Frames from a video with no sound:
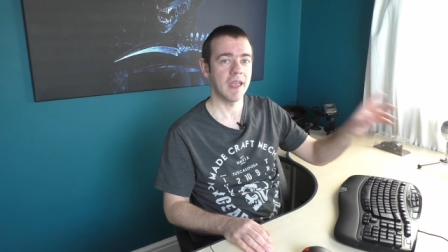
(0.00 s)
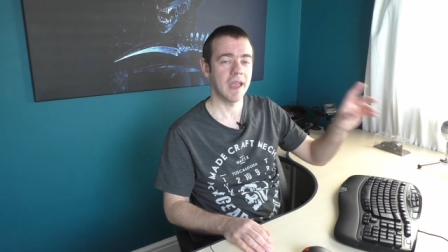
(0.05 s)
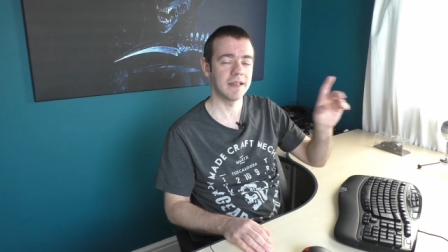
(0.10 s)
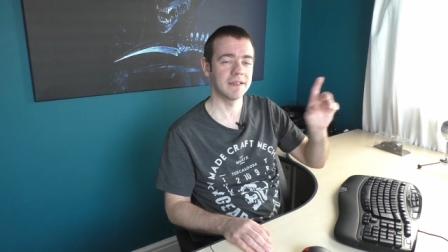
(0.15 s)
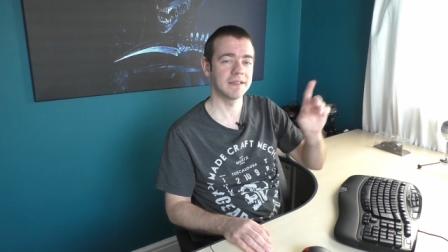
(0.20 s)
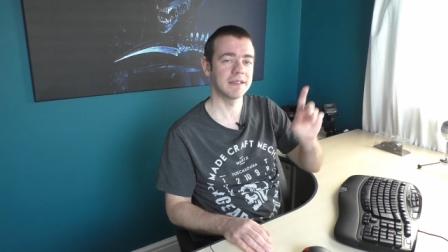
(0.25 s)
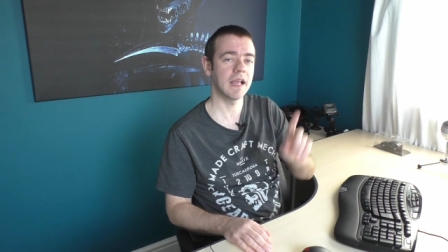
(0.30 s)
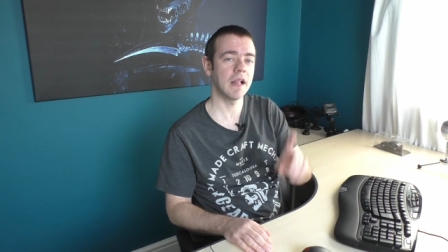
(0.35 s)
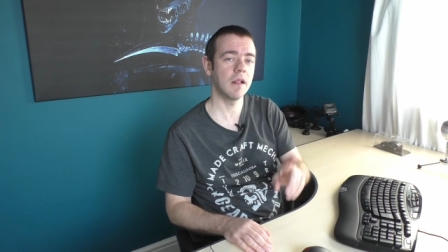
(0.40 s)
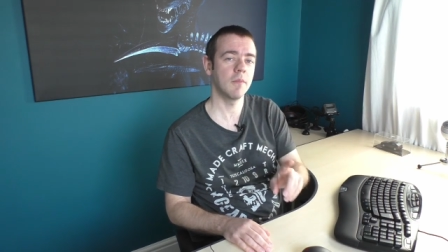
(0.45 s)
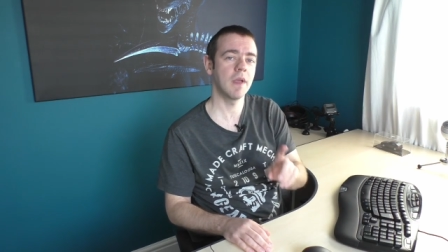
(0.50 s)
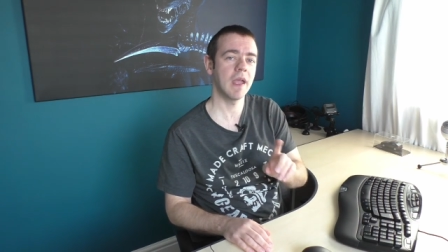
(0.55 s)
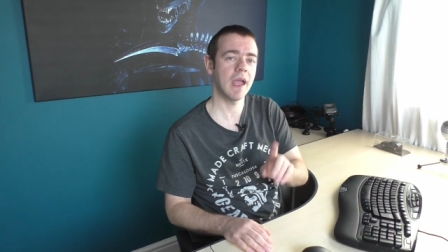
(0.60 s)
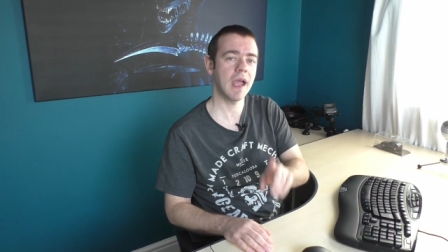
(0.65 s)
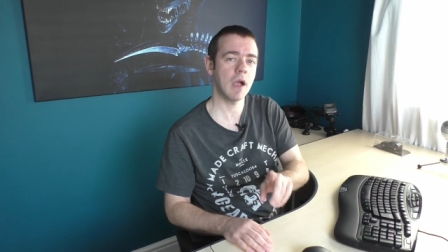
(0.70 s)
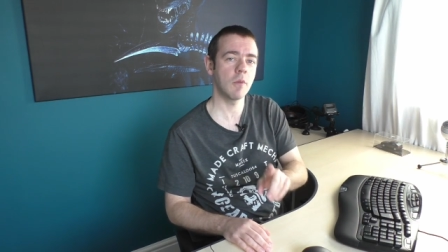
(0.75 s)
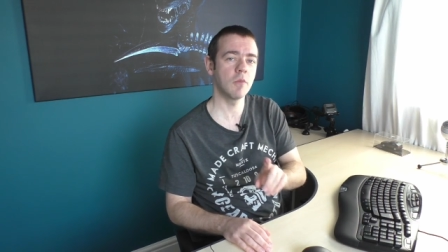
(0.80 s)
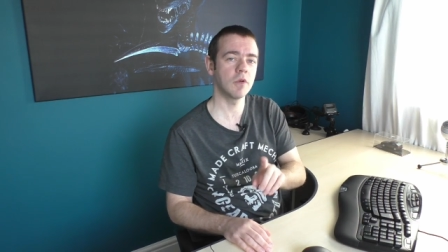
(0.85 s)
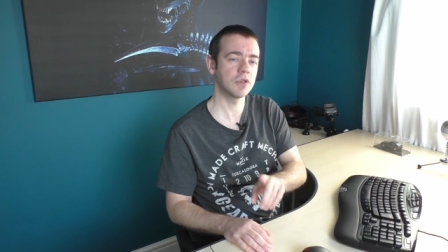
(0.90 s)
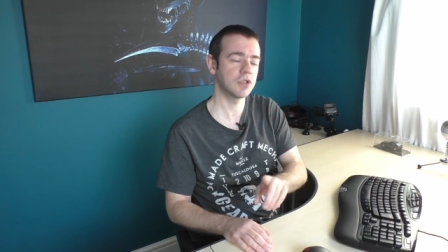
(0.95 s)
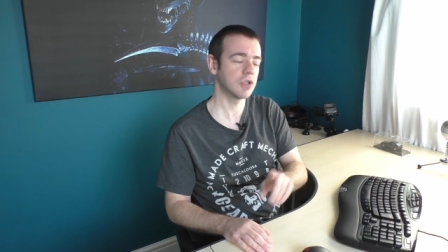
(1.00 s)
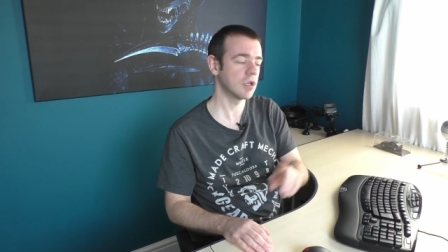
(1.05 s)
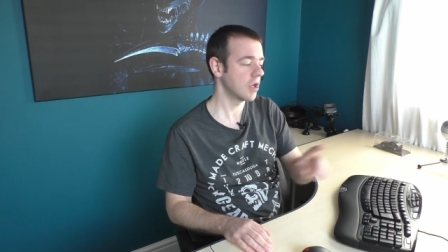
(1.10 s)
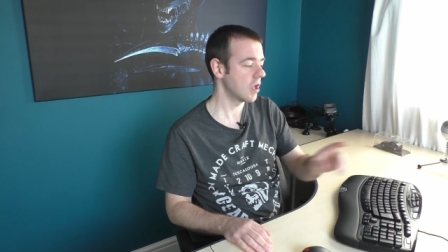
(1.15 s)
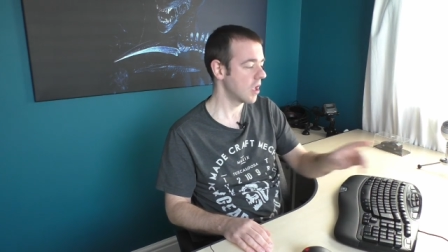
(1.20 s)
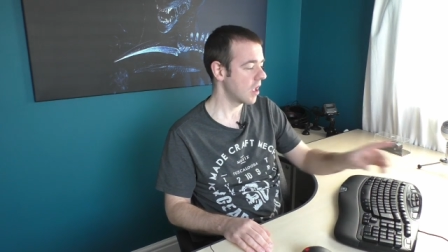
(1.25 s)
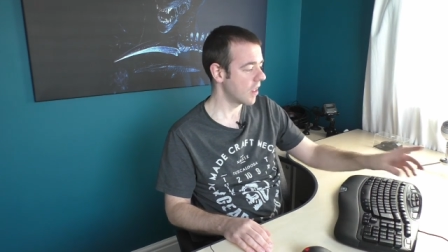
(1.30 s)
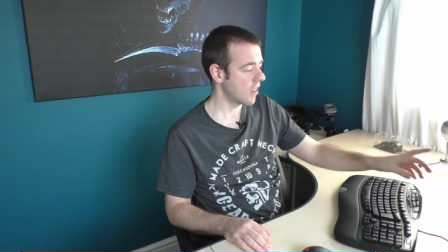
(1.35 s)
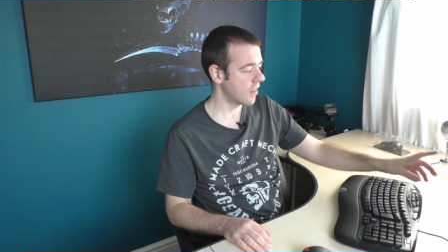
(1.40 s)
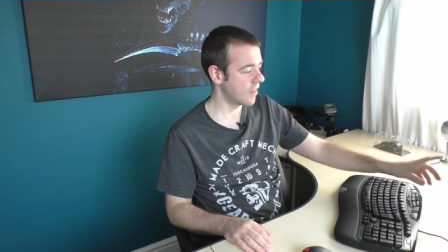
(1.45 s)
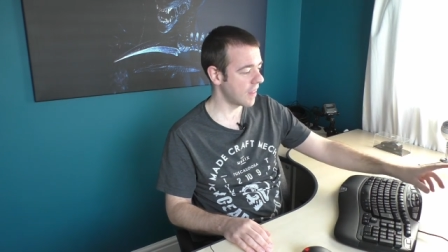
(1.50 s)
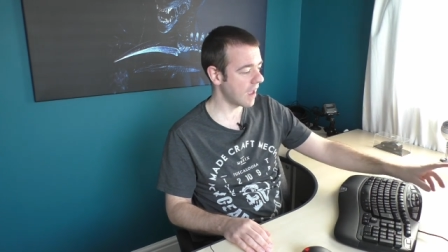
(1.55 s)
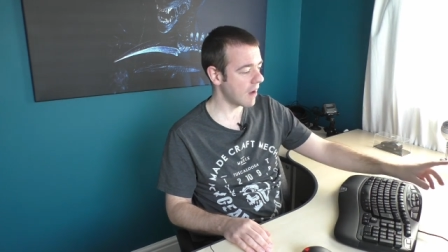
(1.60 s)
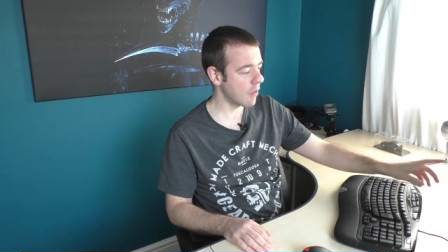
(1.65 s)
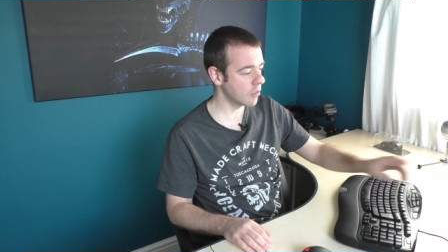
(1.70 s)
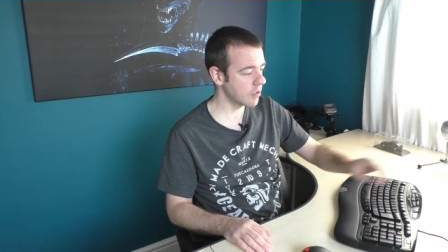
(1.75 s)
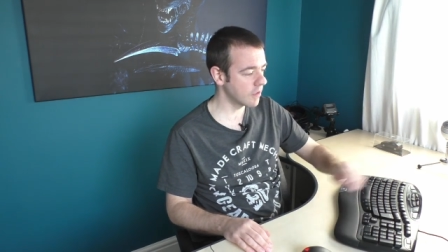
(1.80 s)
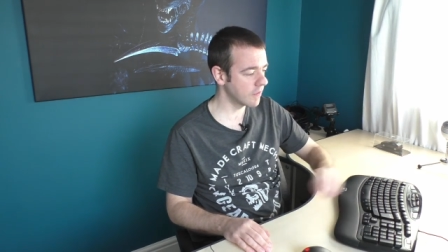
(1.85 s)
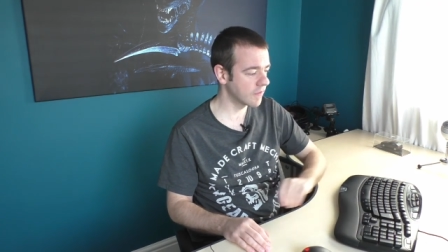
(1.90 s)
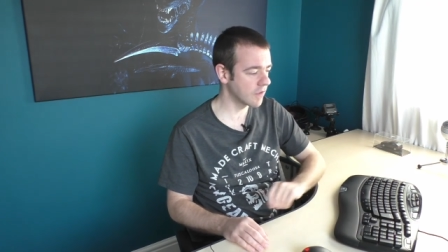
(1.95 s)
and tell me how much
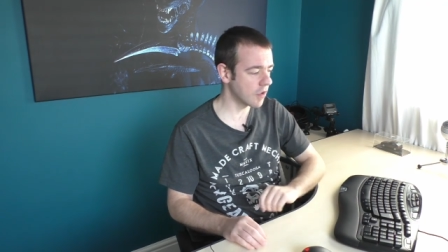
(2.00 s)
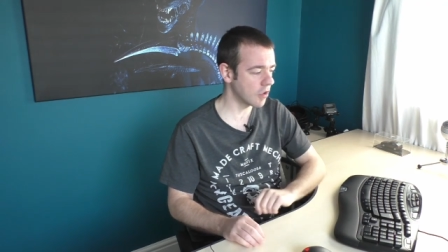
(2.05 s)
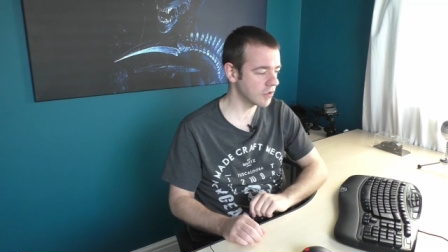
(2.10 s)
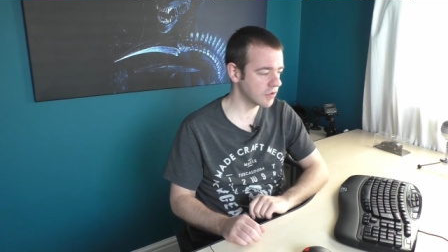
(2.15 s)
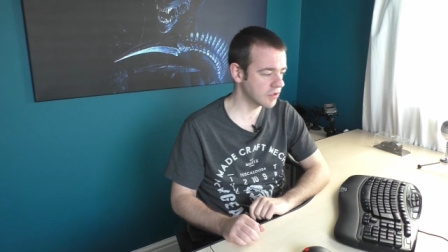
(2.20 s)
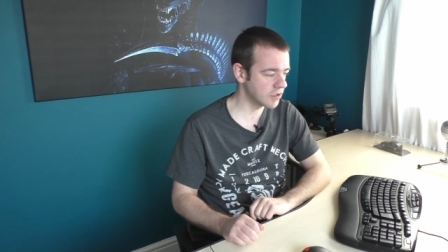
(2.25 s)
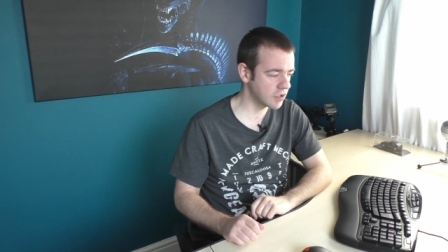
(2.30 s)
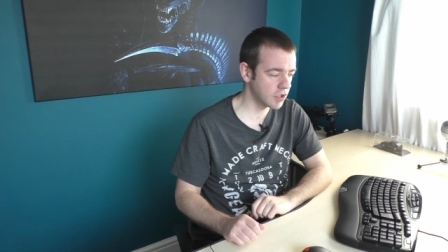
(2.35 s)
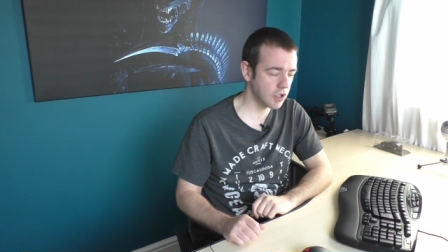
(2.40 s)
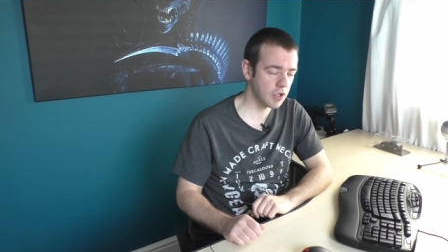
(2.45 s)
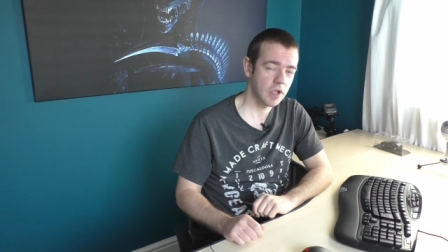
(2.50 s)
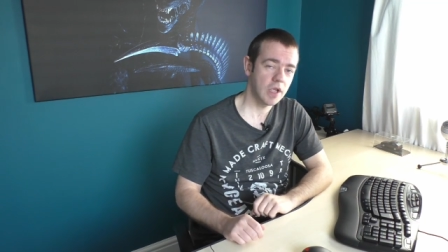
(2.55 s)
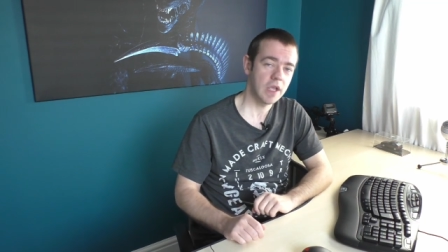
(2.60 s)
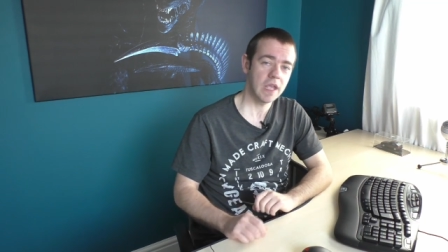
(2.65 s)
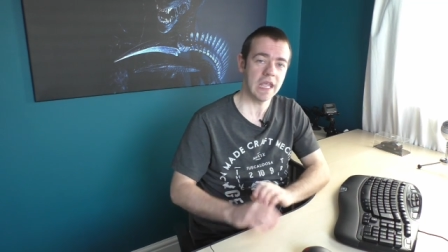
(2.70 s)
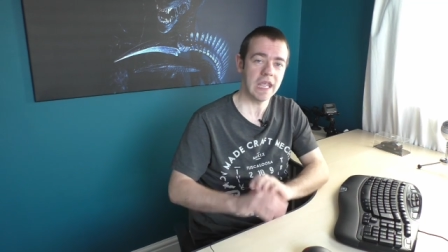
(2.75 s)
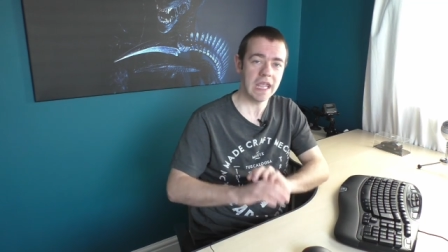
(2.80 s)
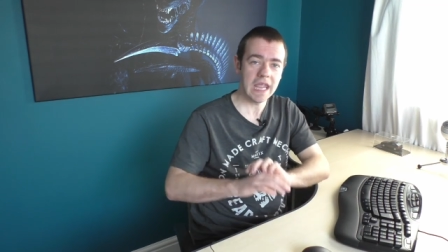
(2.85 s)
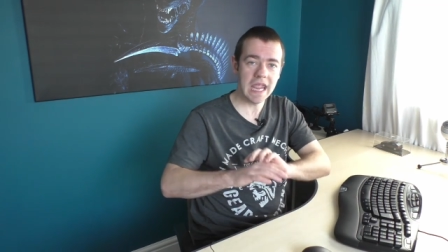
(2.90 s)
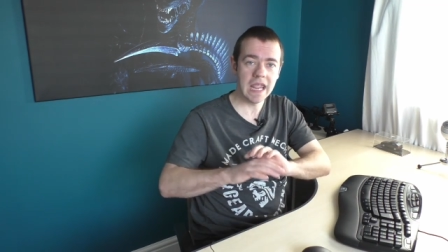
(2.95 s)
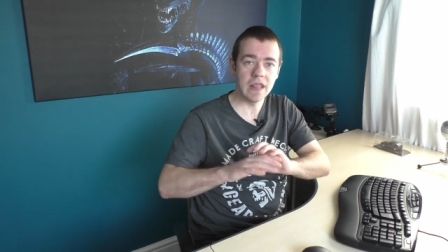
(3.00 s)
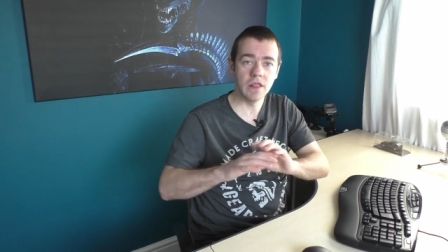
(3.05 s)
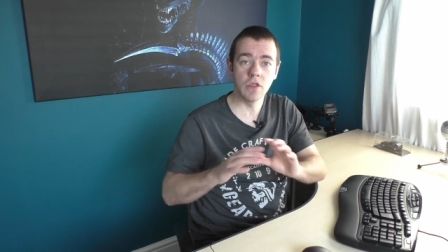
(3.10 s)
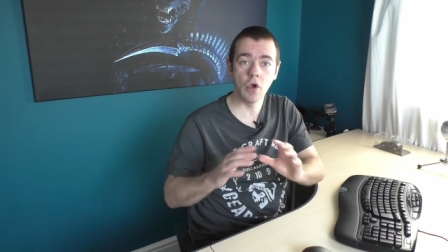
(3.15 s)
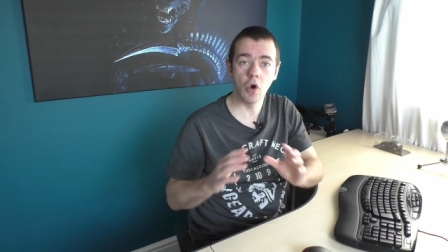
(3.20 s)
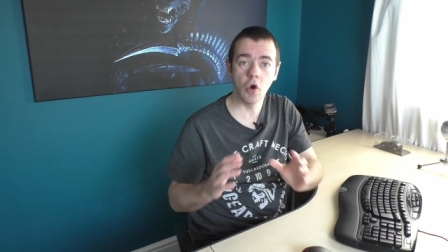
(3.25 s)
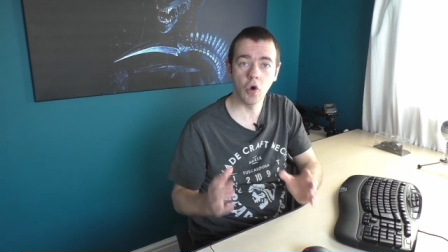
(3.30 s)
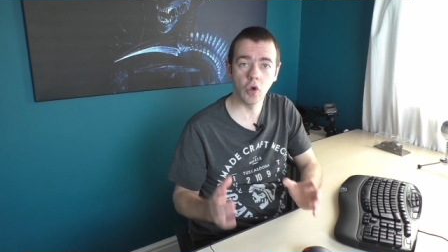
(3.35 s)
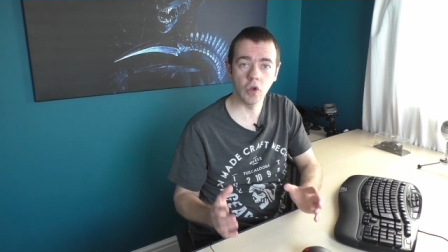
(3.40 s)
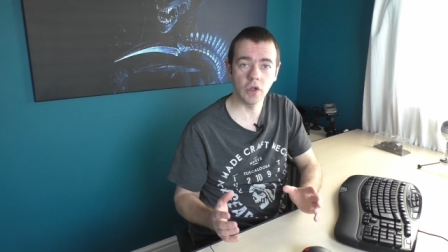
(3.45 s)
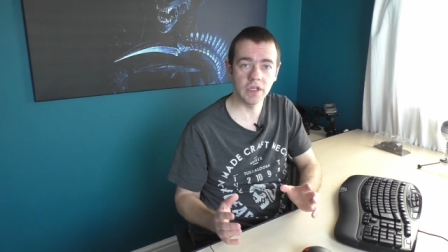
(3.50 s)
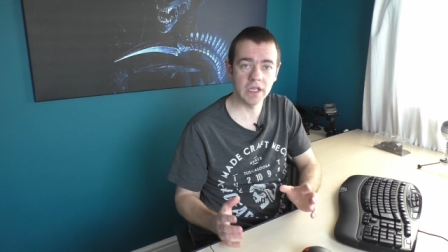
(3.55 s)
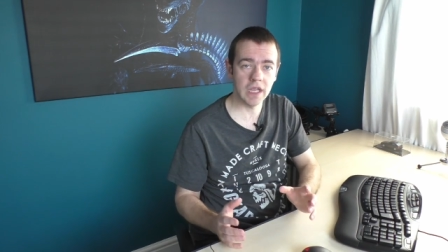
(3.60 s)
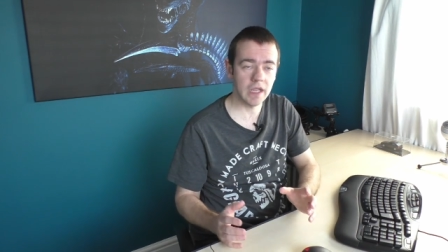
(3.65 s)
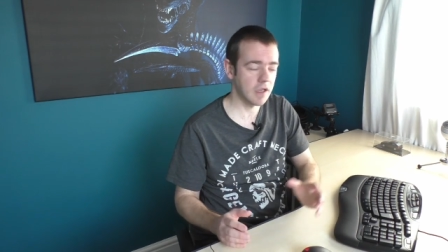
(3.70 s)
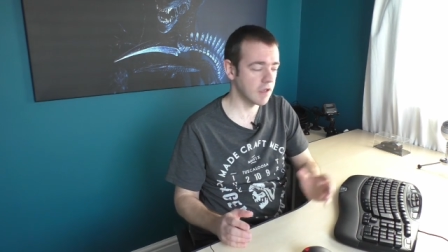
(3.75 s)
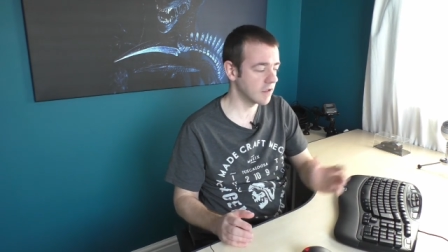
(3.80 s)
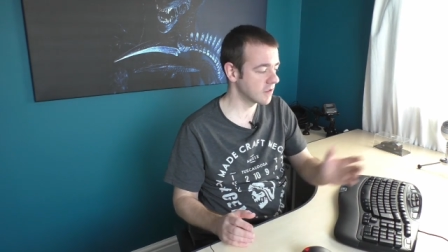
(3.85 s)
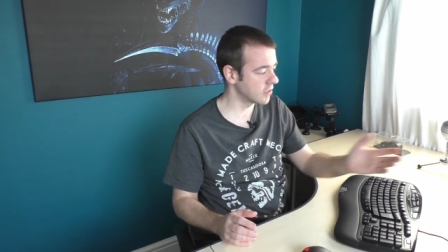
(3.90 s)
that would have cost you in the whole year.